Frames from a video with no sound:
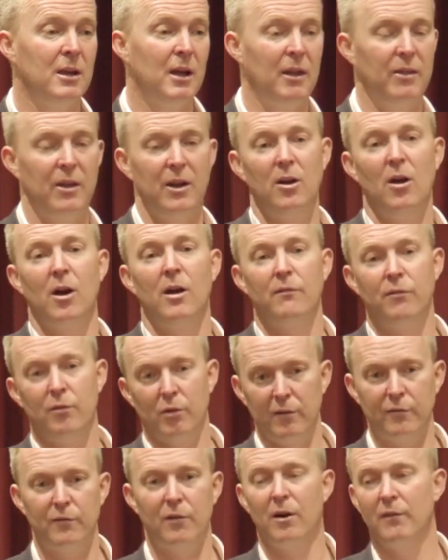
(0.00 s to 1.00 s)
and then
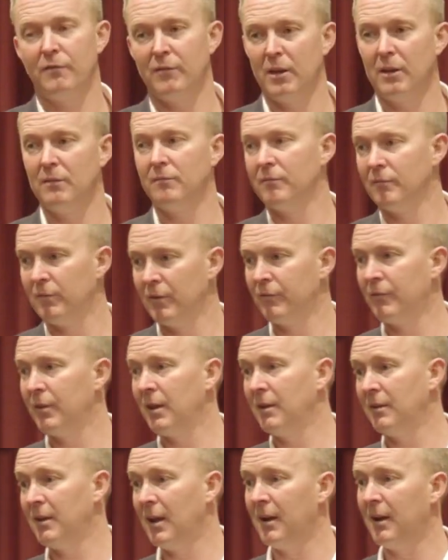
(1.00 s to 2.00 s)
9:45, 10:15, 10,
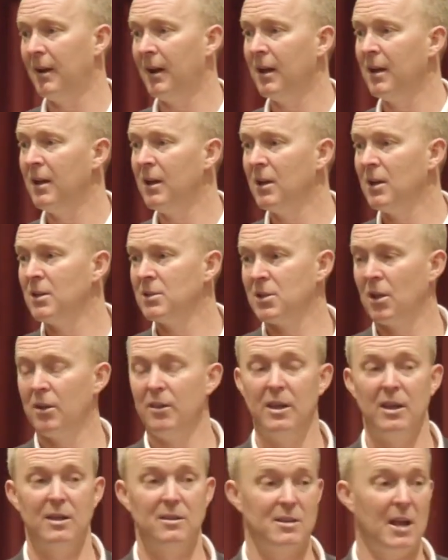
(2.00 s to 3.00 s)
15, da, da, da. So
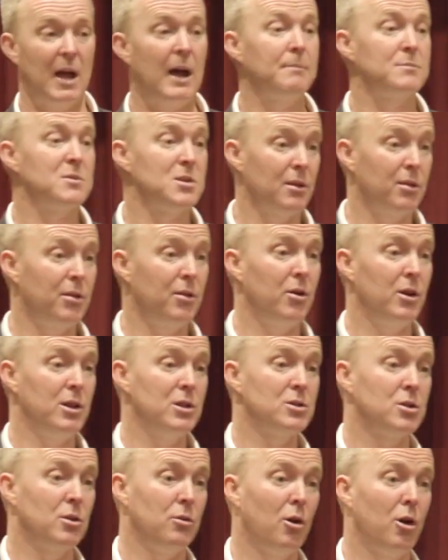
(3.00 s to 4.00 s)
there's up to
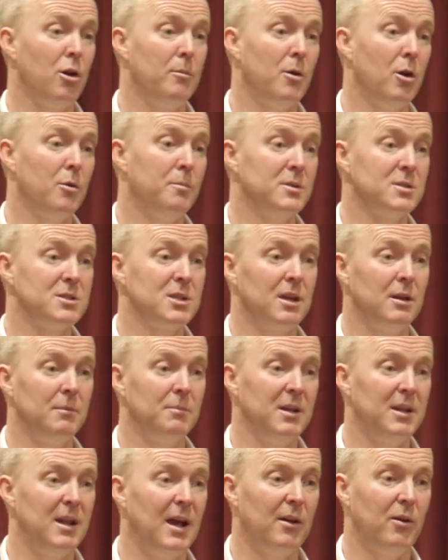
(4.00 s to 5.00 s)
32 home opens can
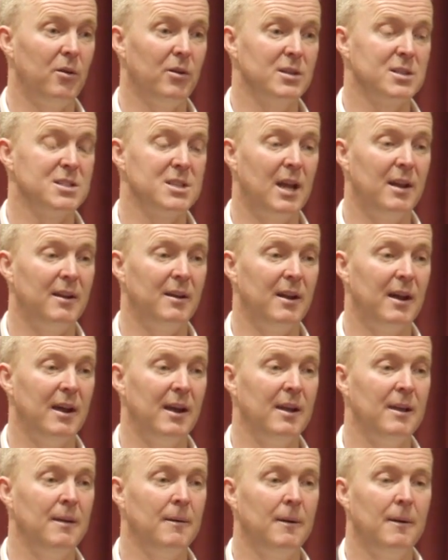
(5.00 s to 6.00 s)
be done on a
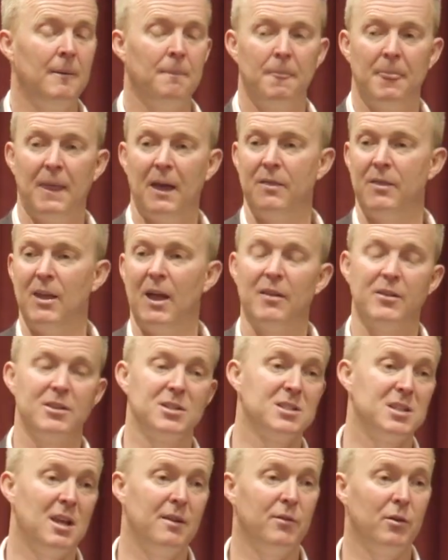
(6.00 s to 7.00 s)
Saturday, and the other
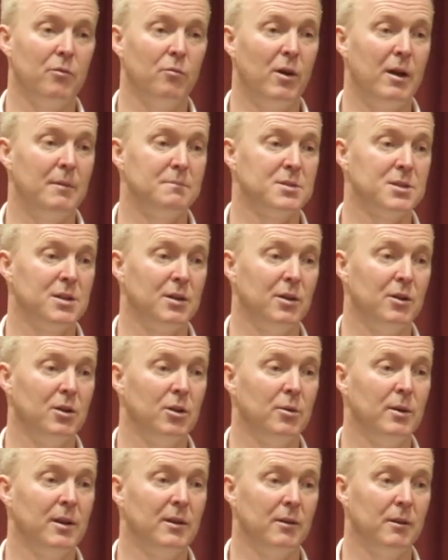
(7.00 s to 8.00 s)
seven reps that are
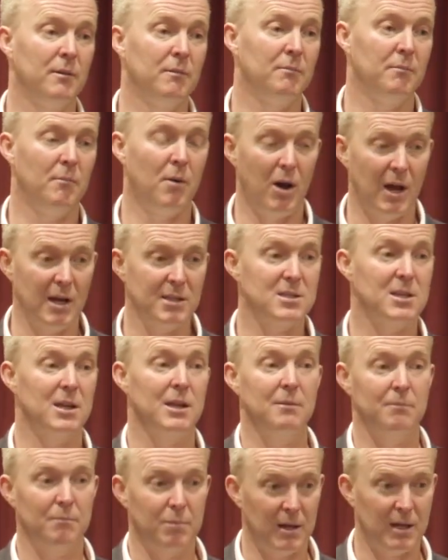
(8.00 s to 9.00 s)
doing them, my
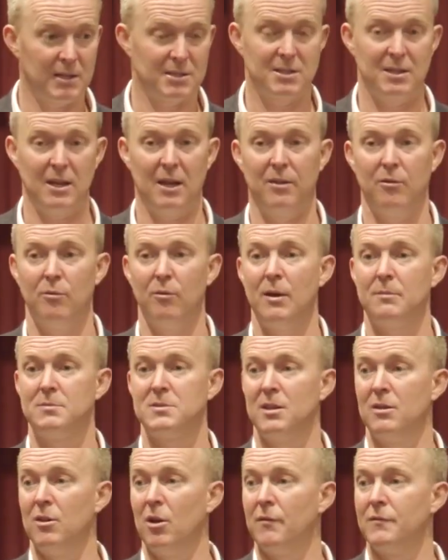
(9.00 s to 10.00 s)
team plus the other
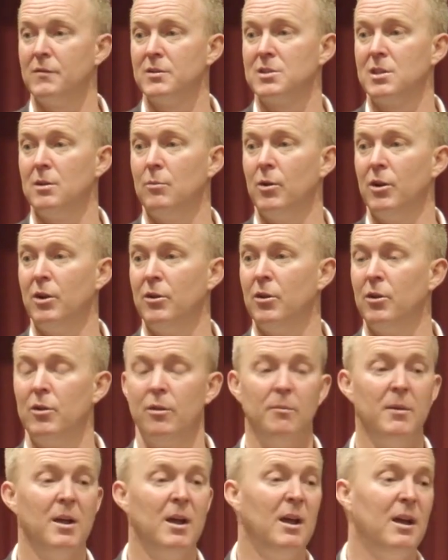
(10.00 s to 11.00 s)
reps in the office that want to do
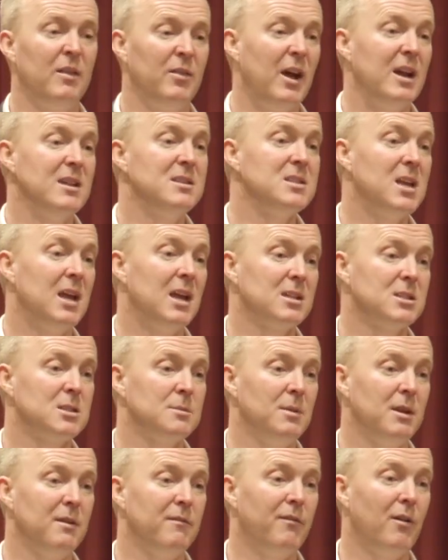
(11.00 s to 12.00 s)
them, they text
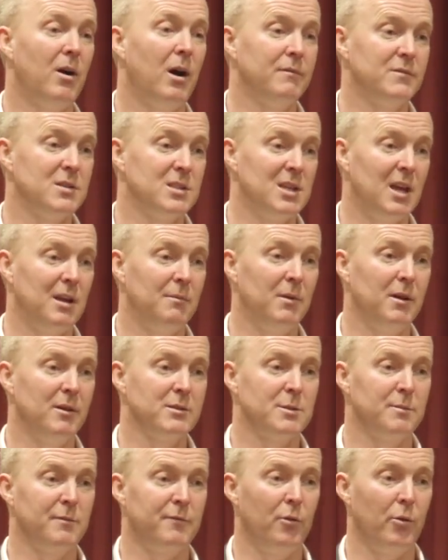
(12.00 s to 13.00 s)
me five to 10
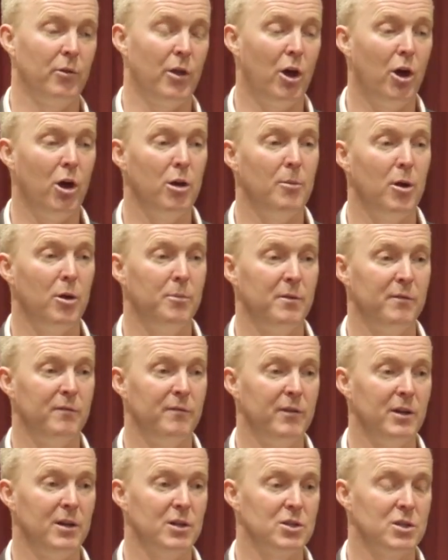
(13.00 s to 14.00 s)
minutes before the home open
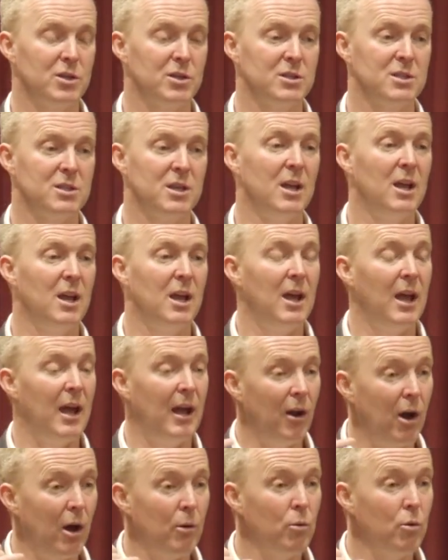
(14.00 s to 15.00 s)
finishes,
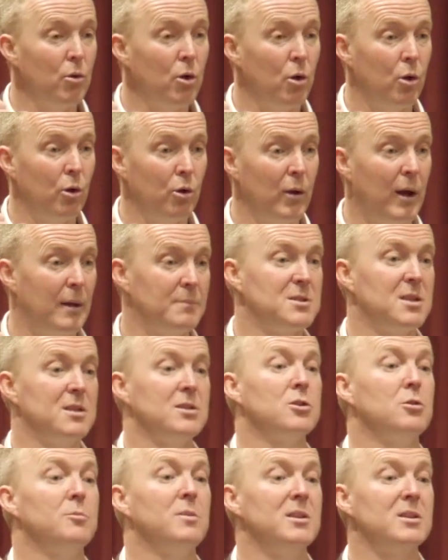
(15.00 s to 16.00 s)
and I will call you up. So
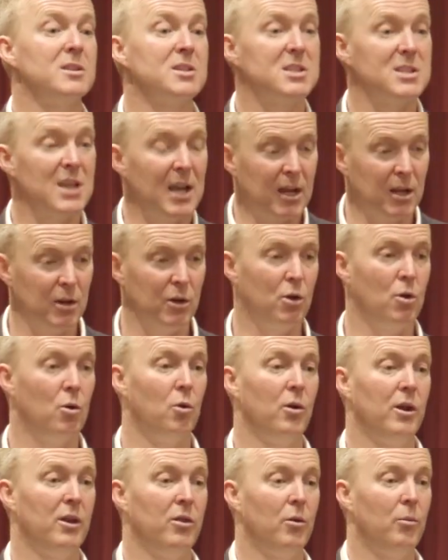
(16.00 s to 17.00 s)
this will be the second
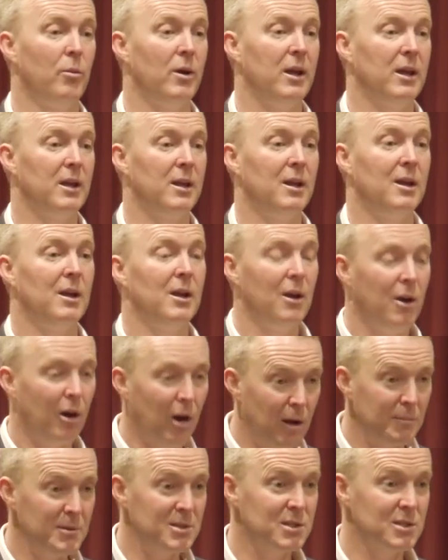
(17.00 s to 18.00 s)
call in the week.
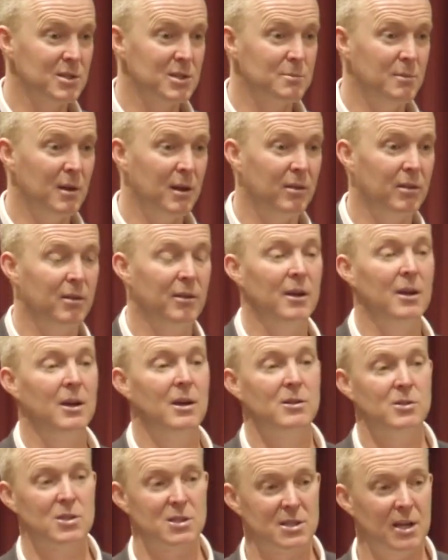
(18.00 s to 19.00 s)
Hi, Mrs. Smith.
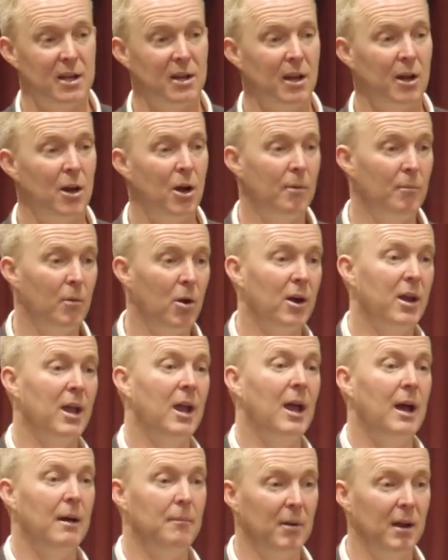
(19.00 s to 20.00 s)
Just letting you know, I'm
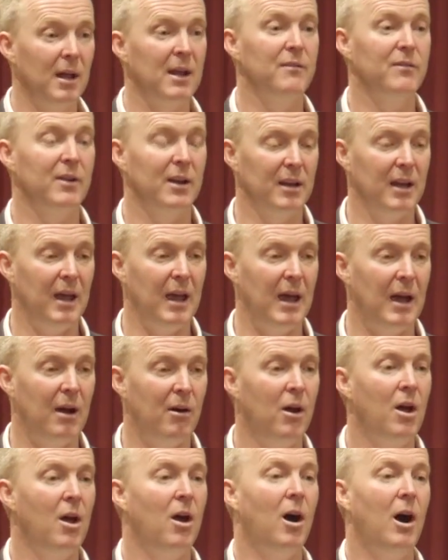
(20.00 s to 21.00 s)
locking up, leaving
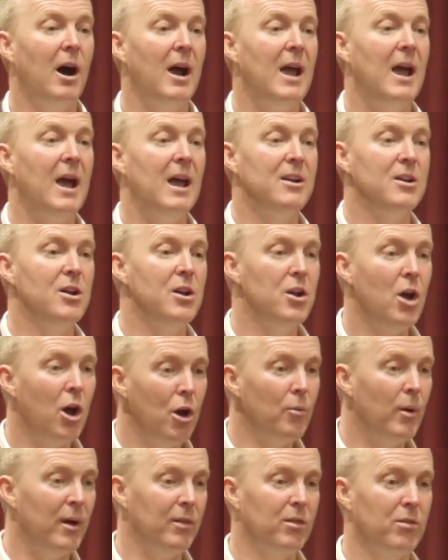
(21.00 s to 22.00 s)
now. I had
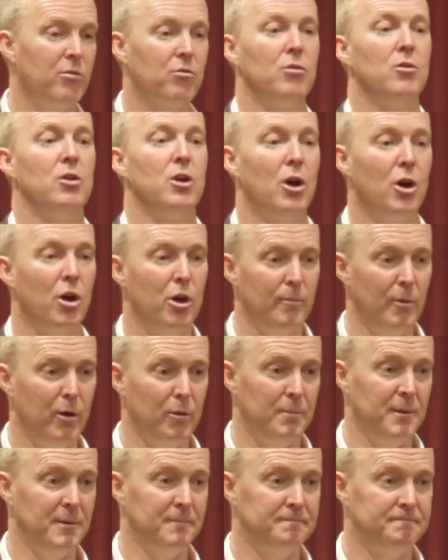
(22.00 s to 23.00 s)
no one through your home
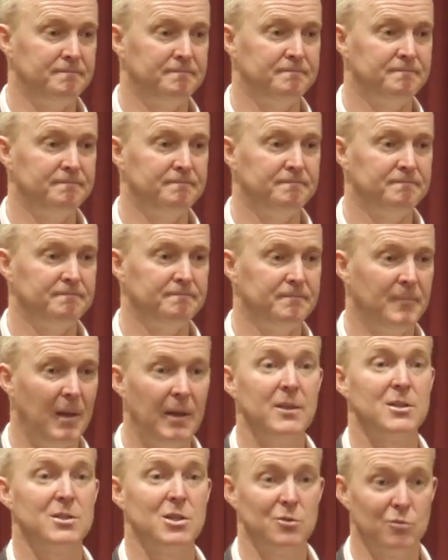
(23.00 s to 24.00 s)
open.
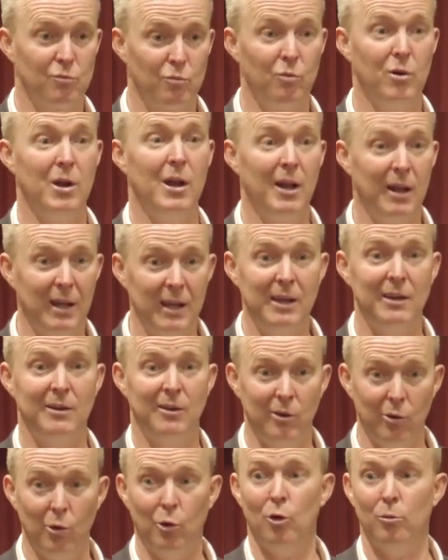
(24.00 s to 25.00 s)
And this is really
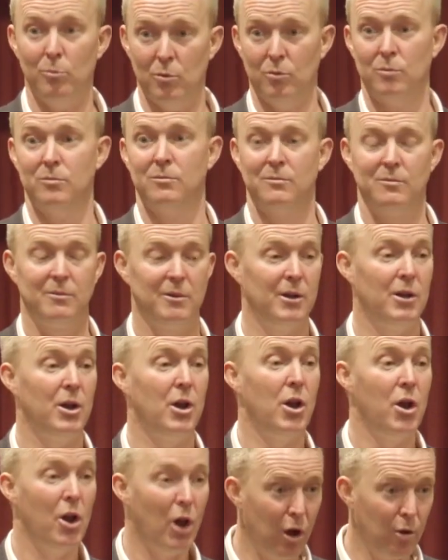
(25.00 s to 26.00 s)
normal.
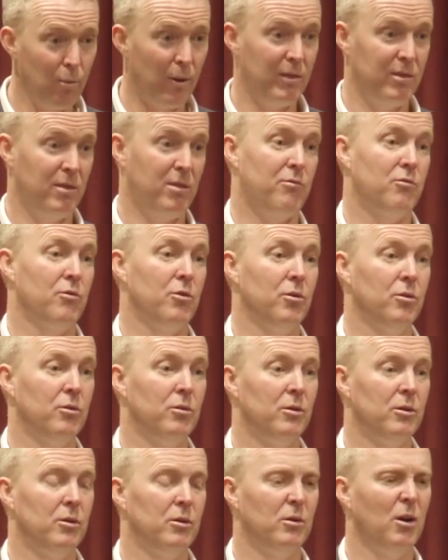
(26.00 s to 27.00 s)
No one through.
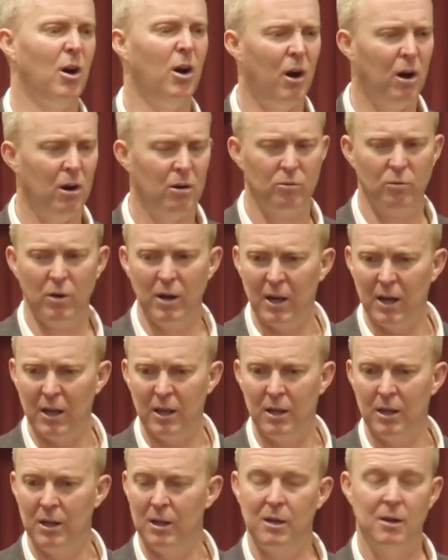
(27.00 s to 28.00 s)
Oh, really?
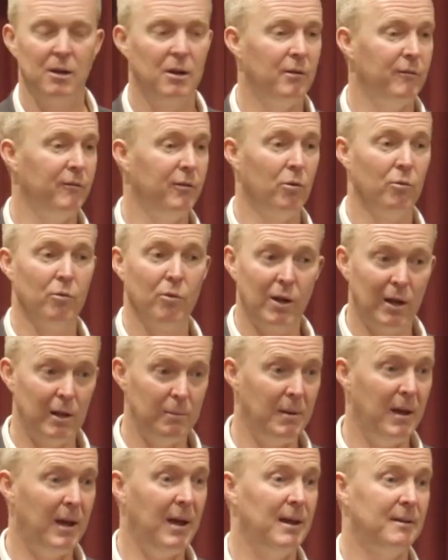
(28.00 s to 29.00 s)
I feel really
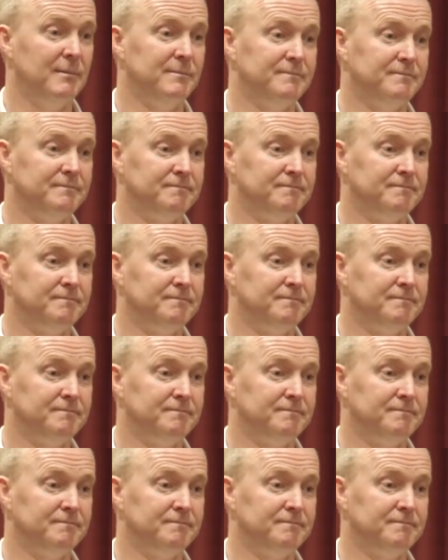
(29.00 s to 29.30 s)
bad.